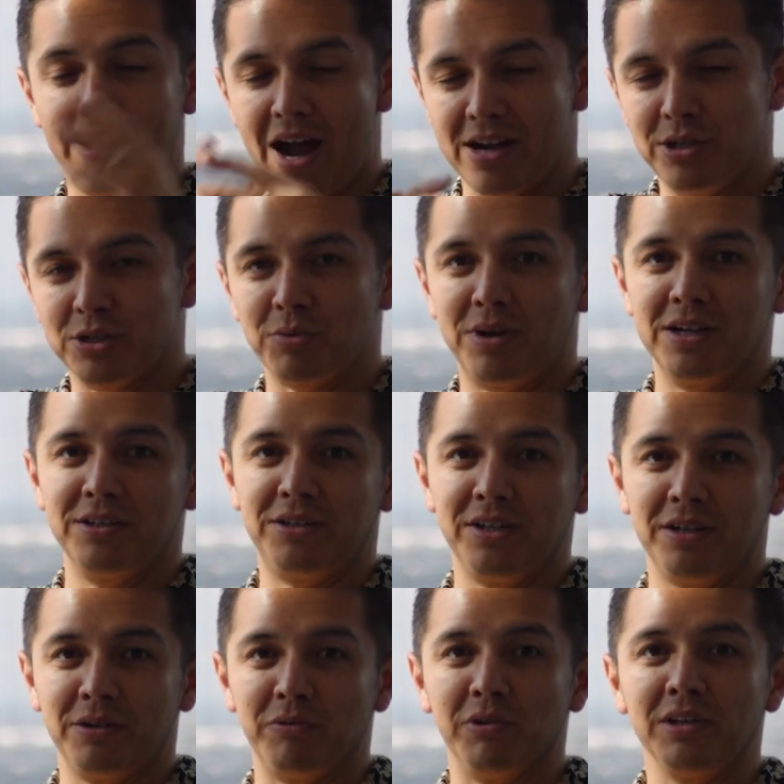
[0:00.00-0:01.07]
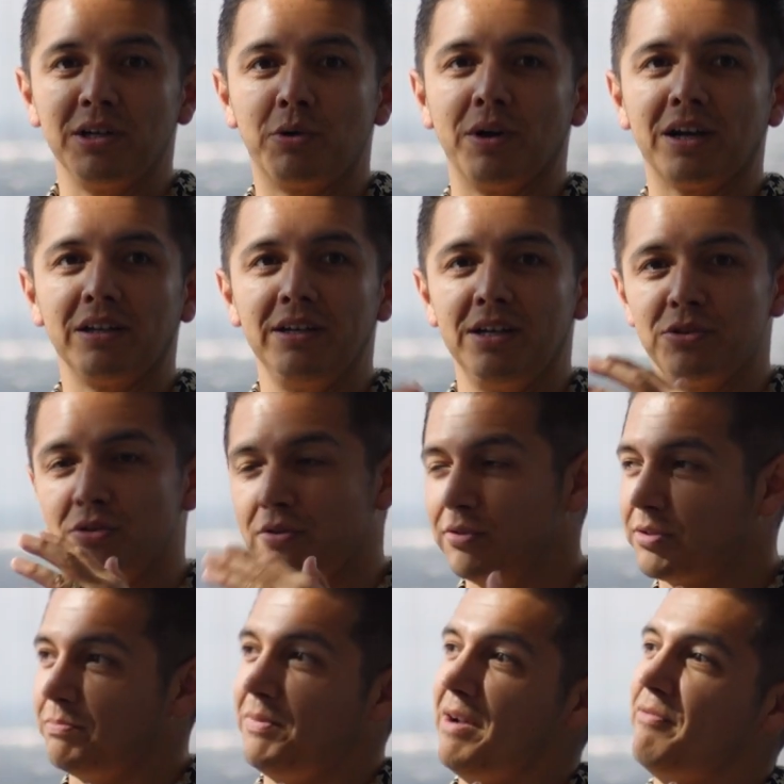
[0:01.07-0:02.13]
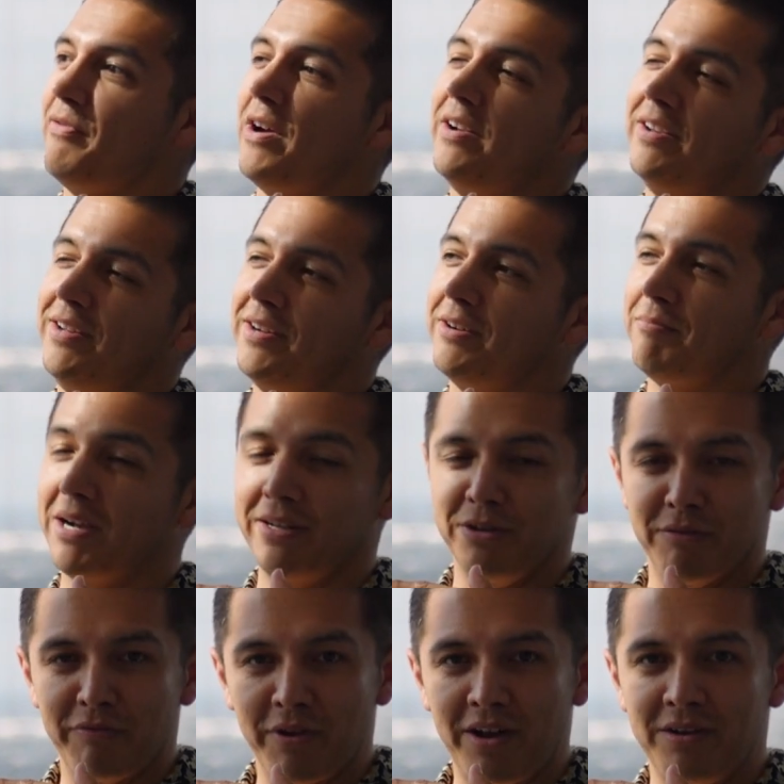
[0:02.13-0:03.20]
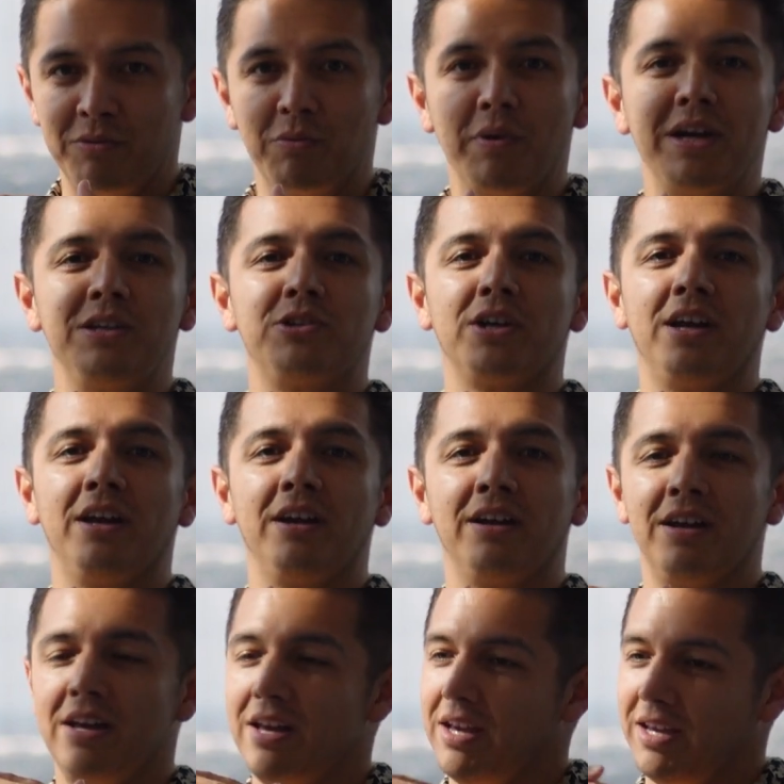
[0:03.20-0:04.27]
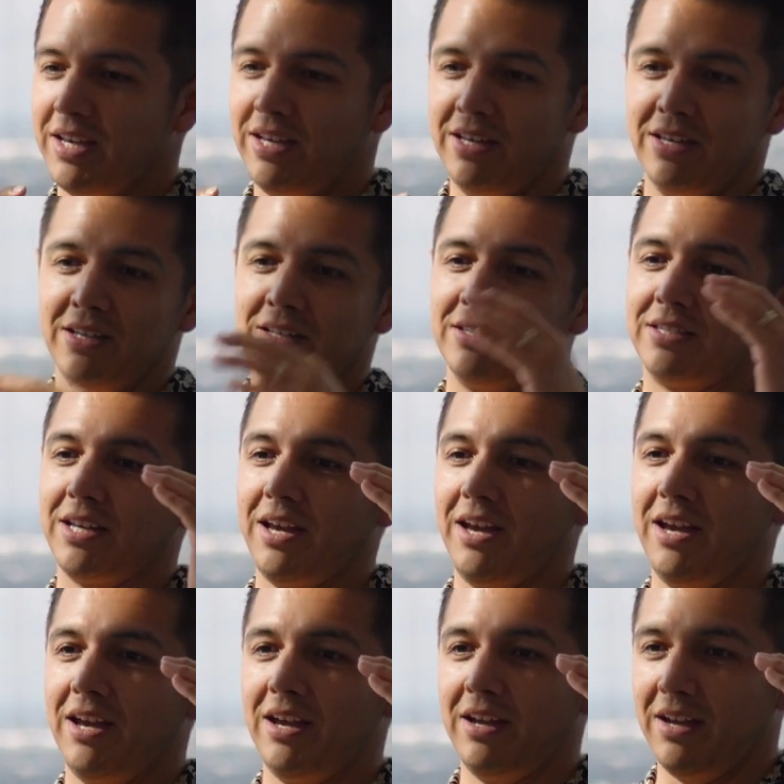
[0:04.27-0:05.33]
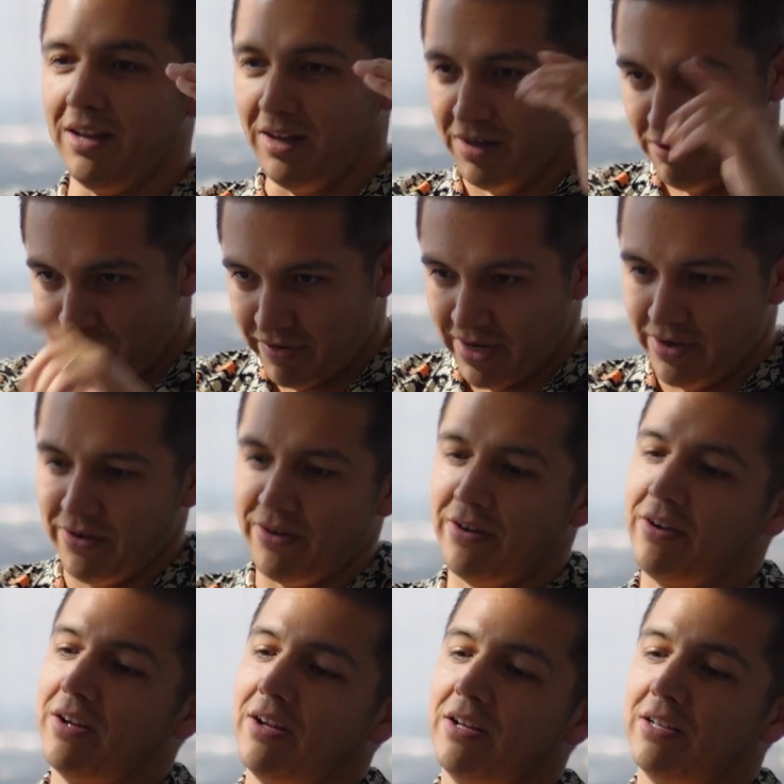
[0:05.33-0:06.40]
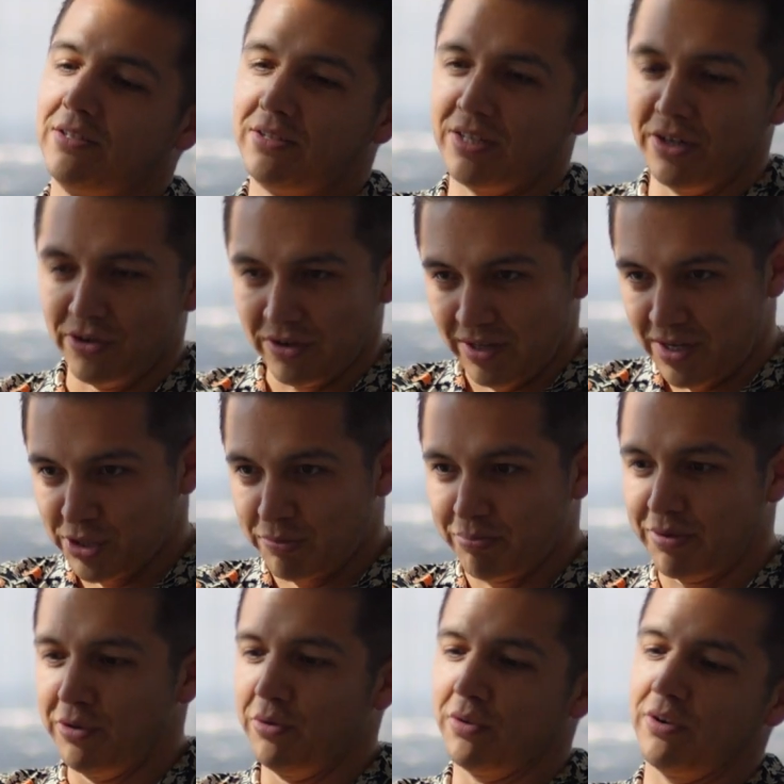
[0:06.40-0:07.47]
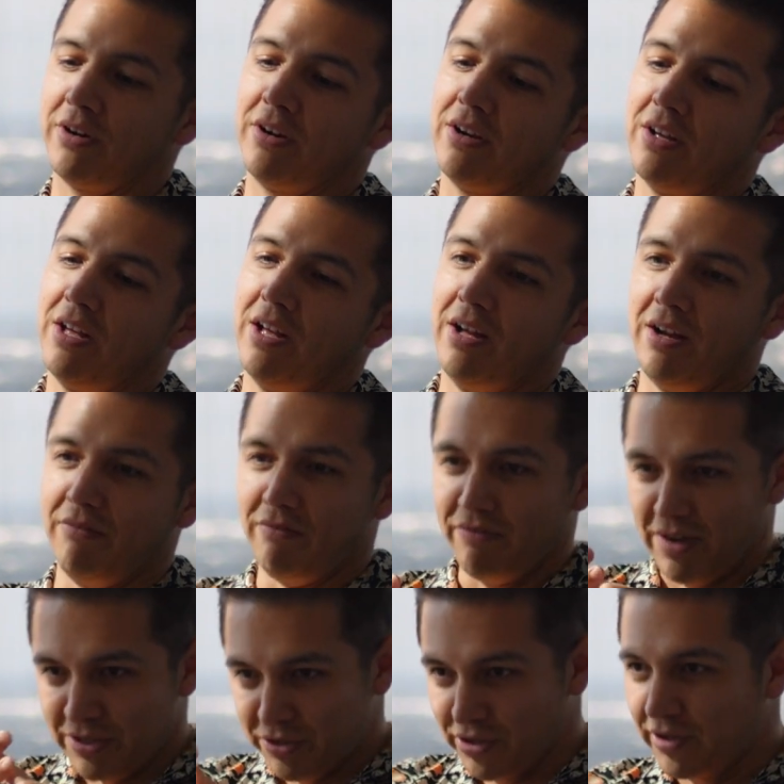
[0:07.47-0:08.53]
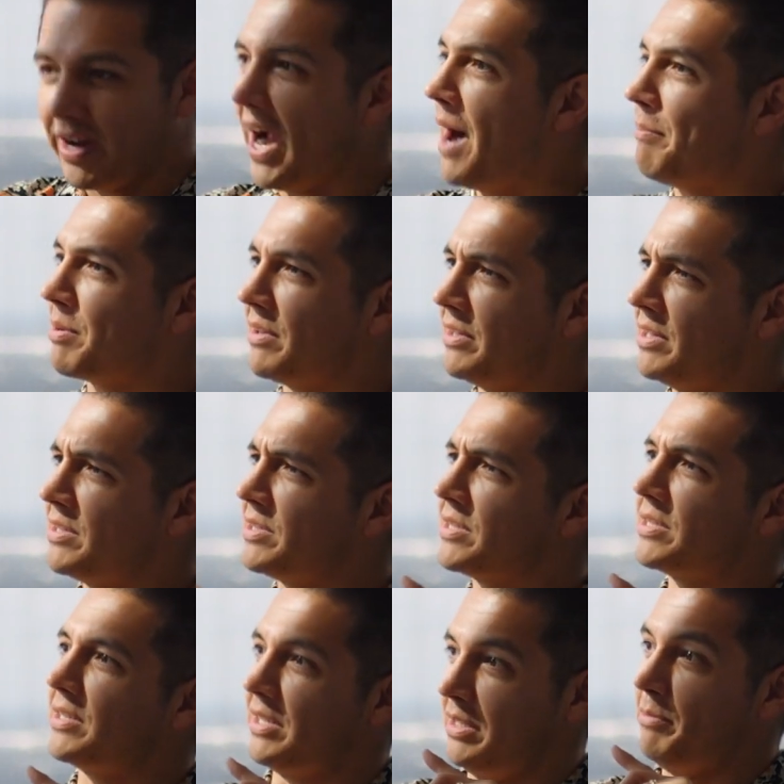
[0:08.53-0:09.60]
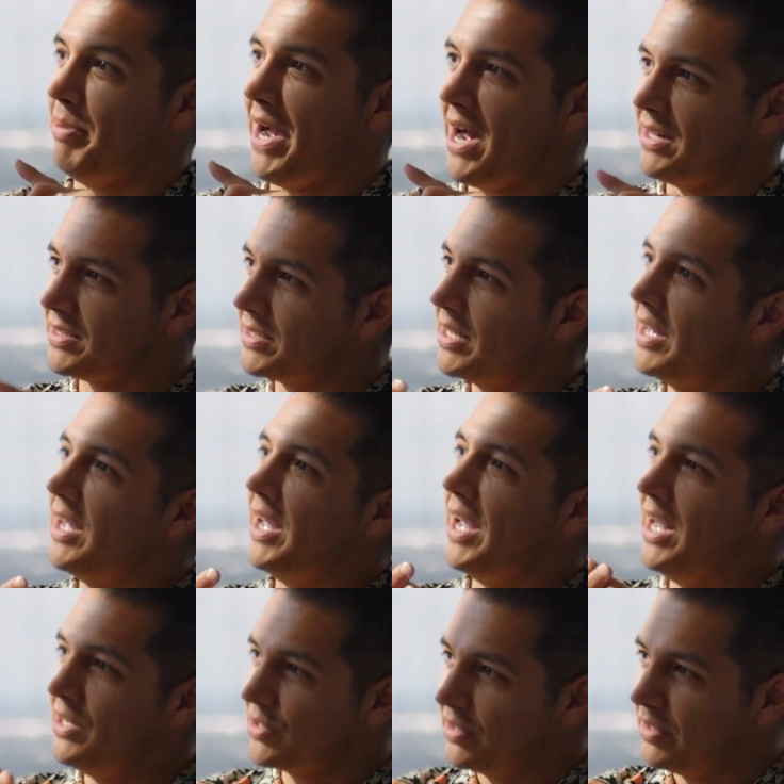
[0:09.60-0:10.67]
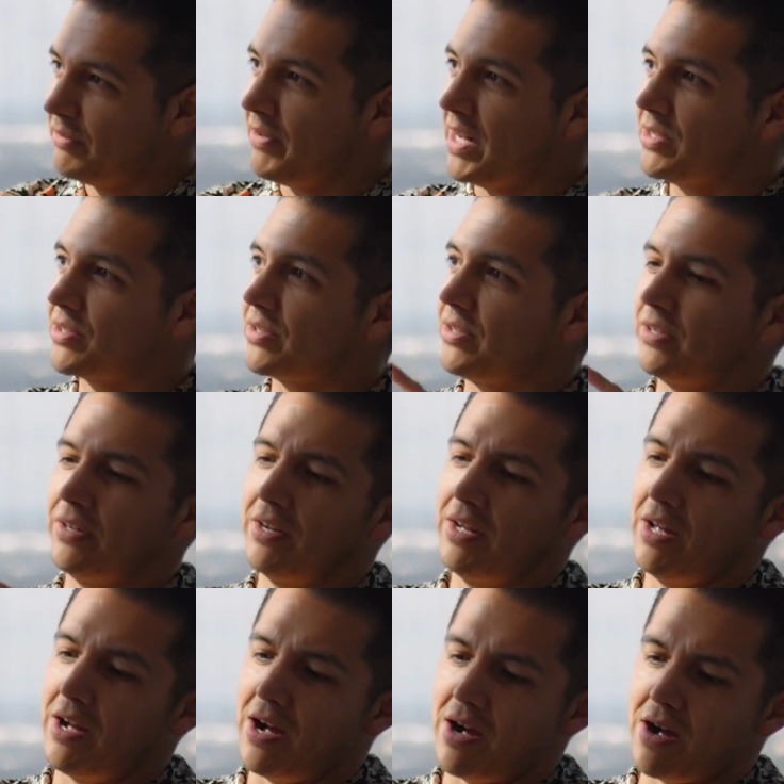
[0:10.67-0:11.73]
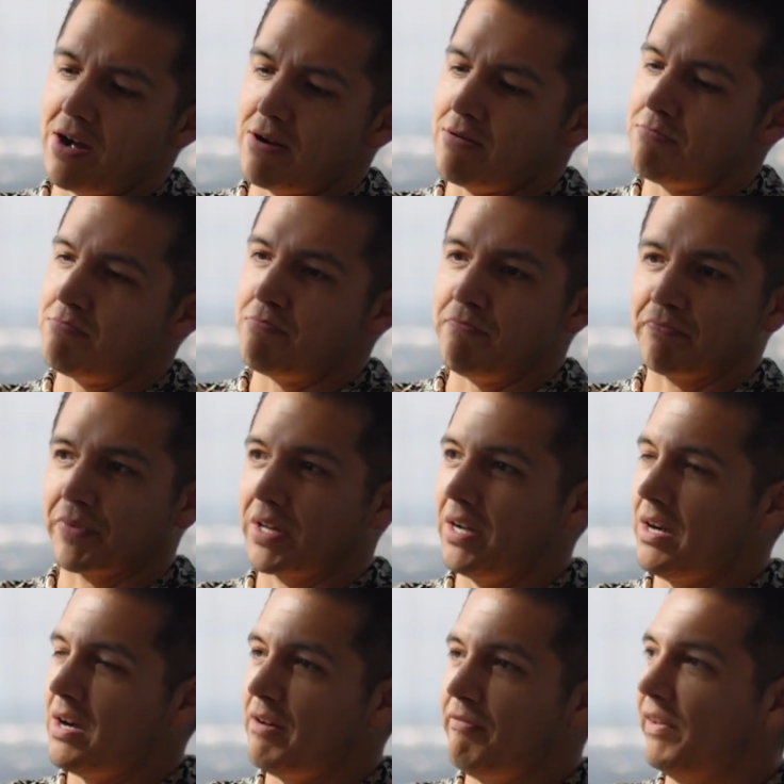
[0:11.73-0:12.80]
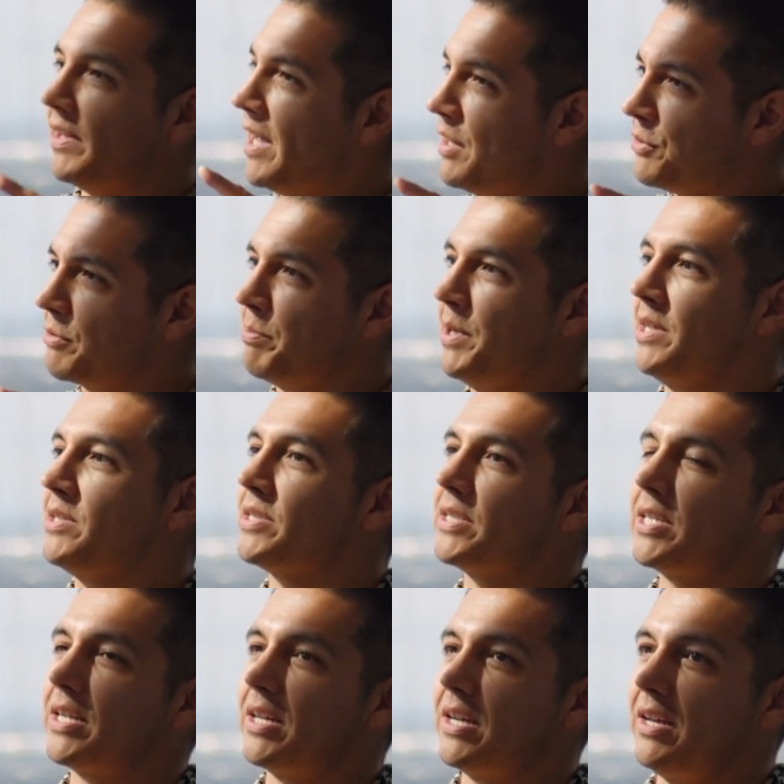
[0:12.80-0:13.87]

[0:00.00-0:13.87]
I just wanted to really quickly introduce my friend here, my dear friend, Wayne Chang. He is an innovator, serial entrepreneur, venture capitalist in the past, angel investor, philanthropist,